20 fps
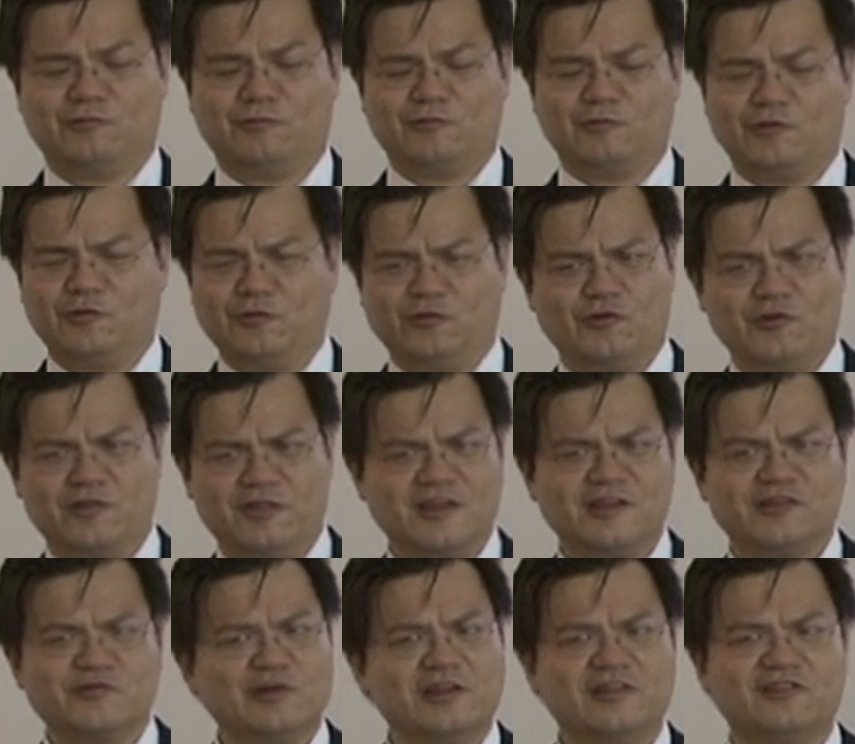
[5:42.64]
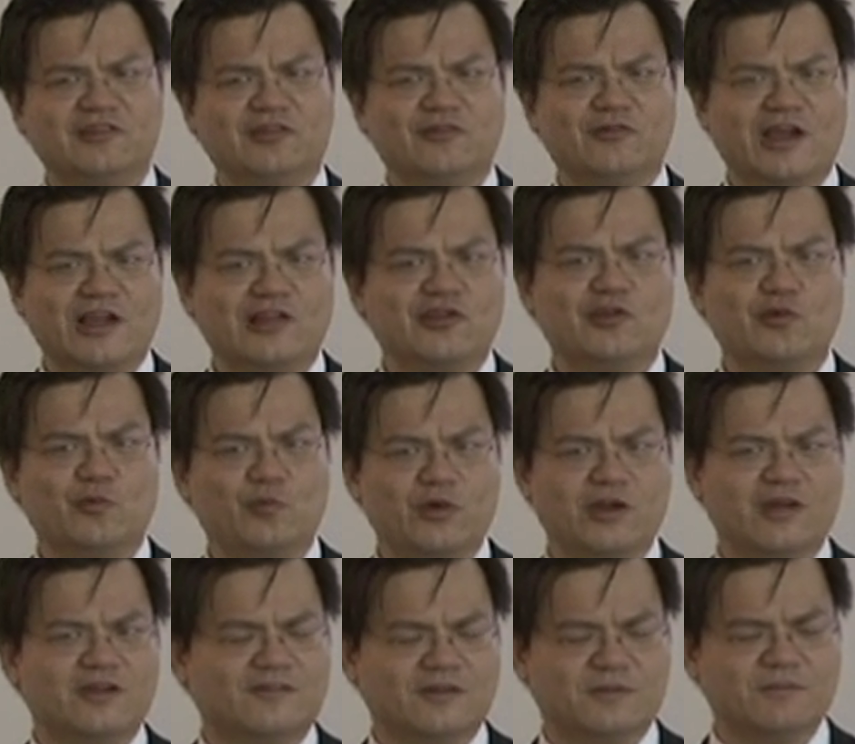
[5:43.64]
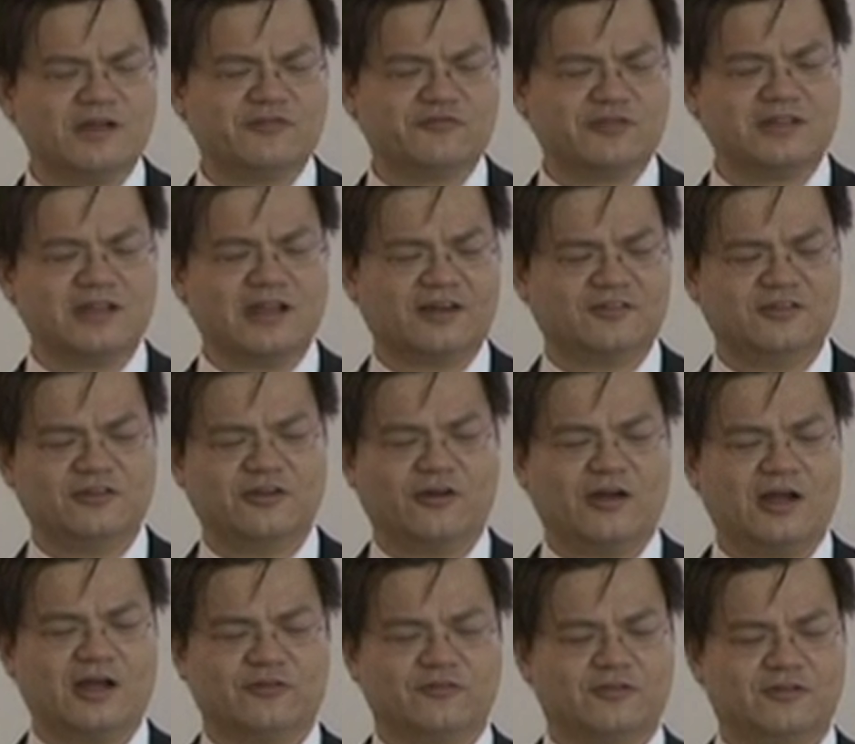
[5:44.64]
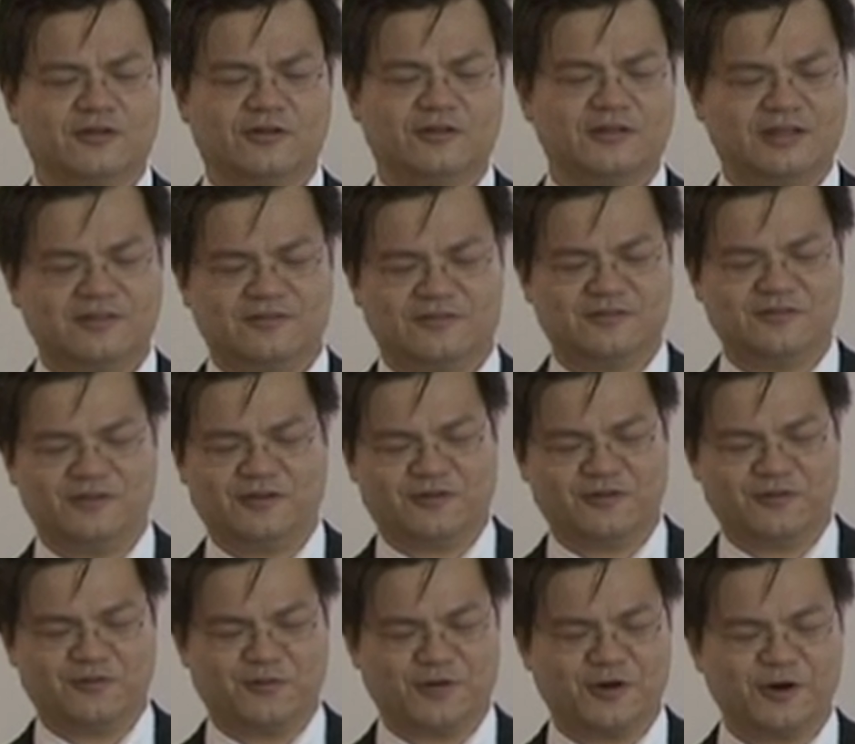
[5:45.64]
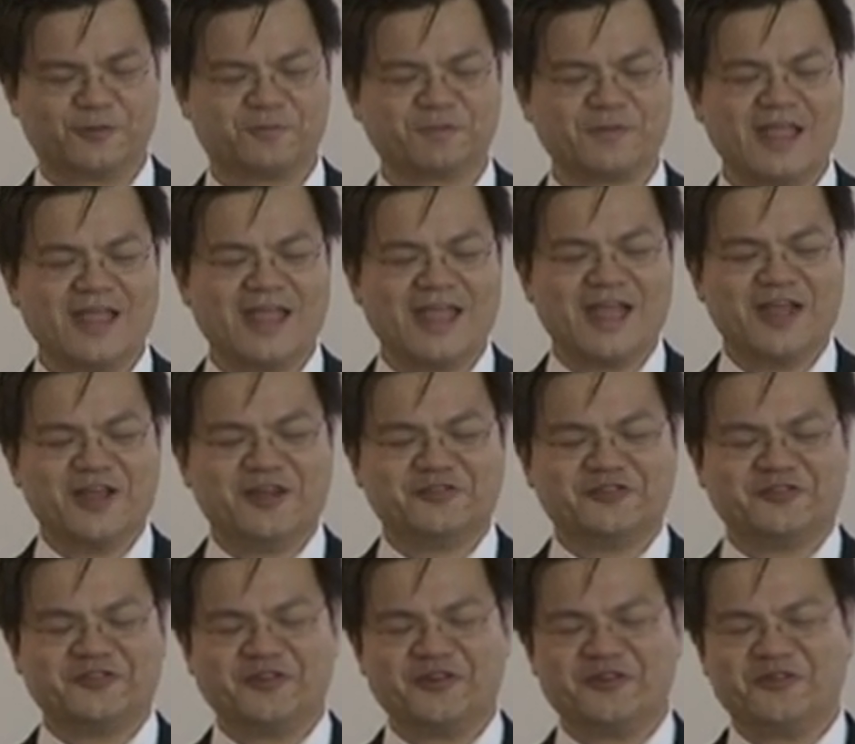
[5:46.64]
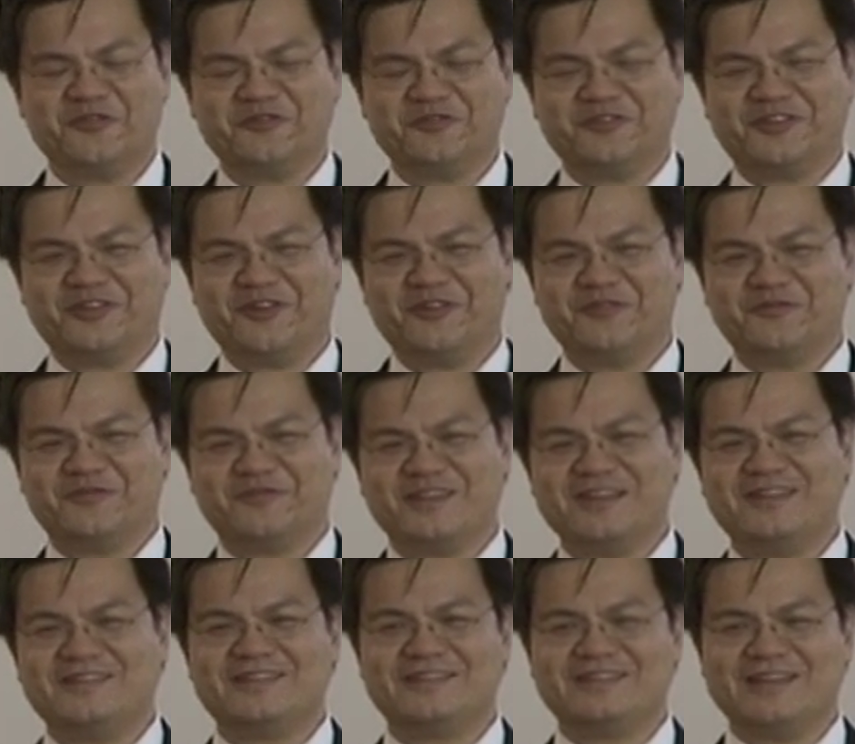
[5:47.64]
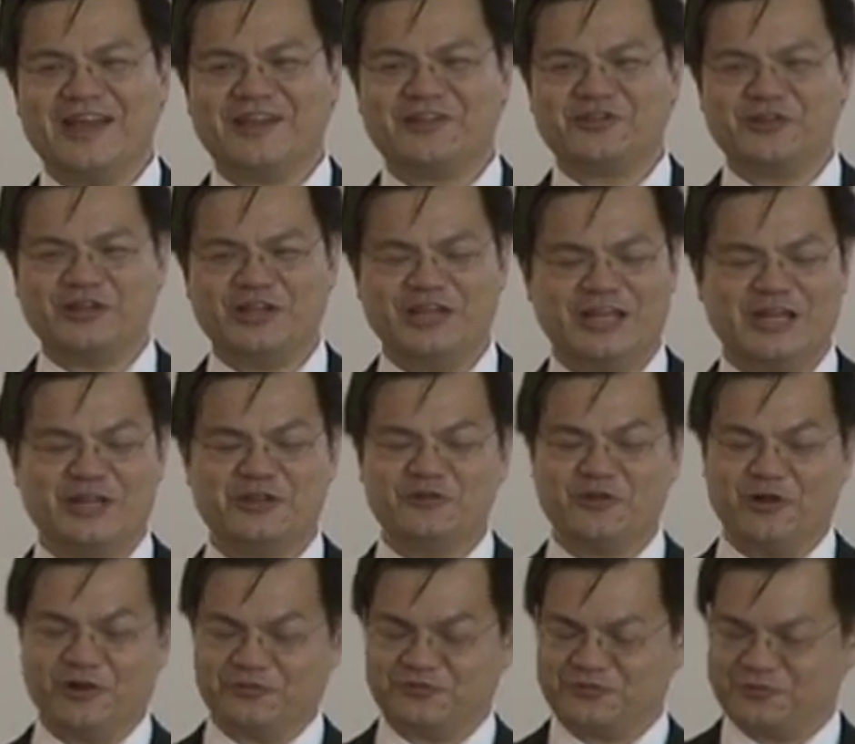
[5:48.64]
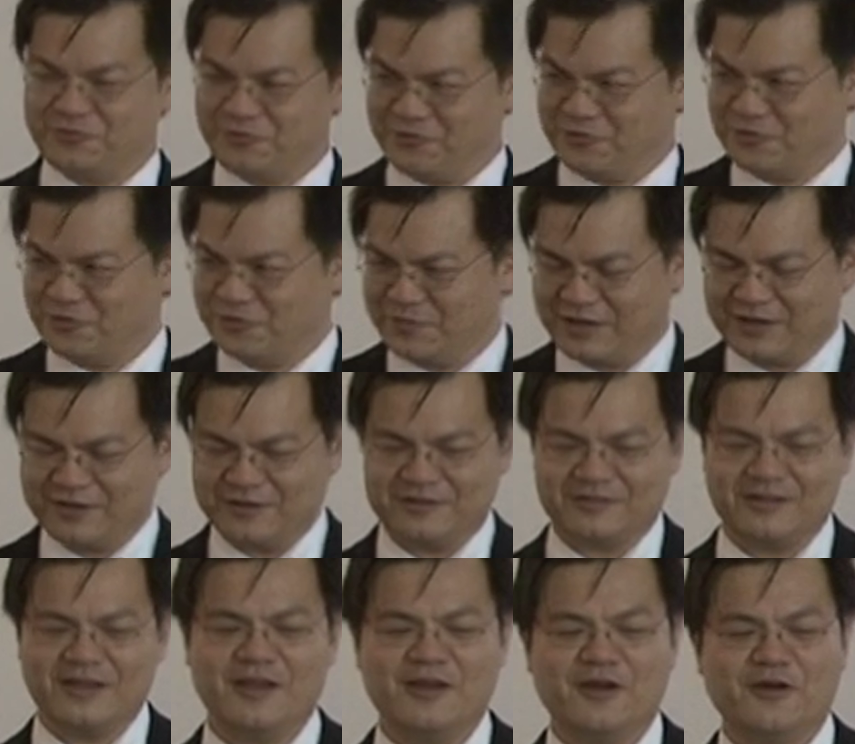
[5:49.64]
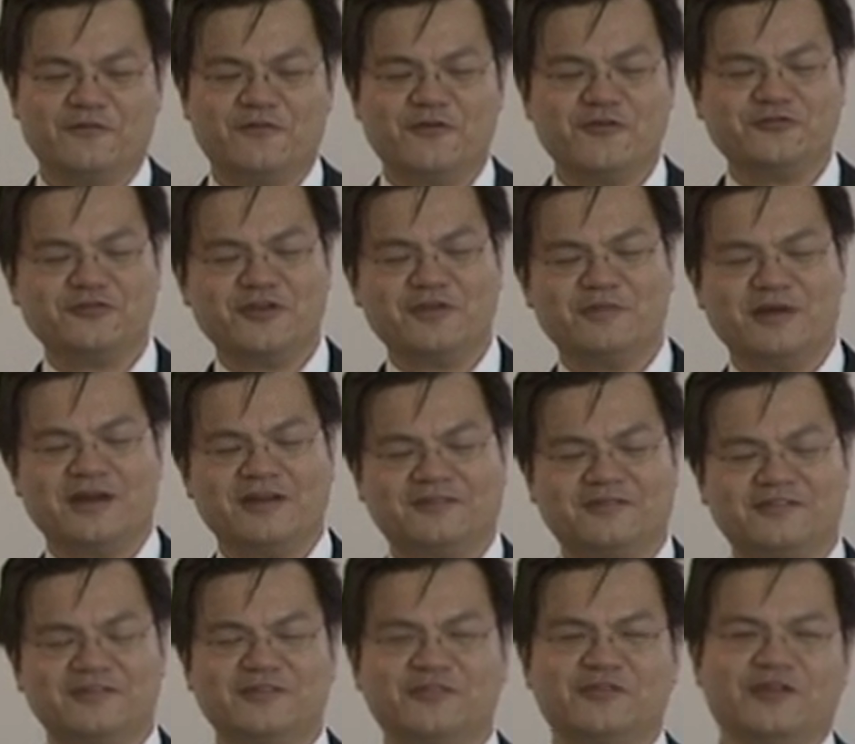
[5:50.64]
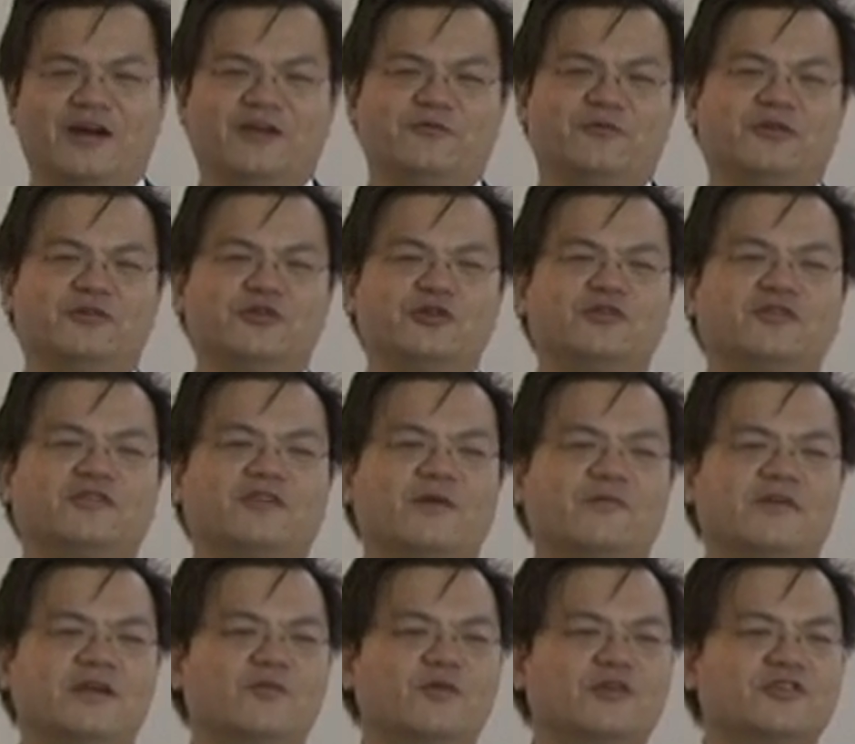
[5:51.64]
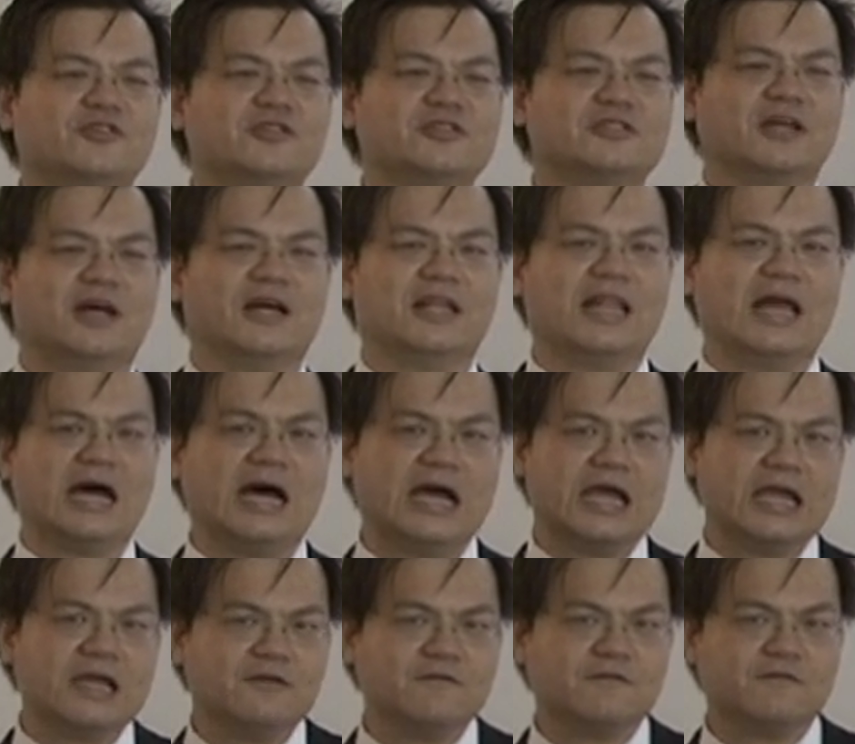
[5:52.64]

don't think it's realistic to actually rear some Mandarin ducks in your house, that's not going to work. So this is actually not true, because Feng Shui masters will use something which is alive,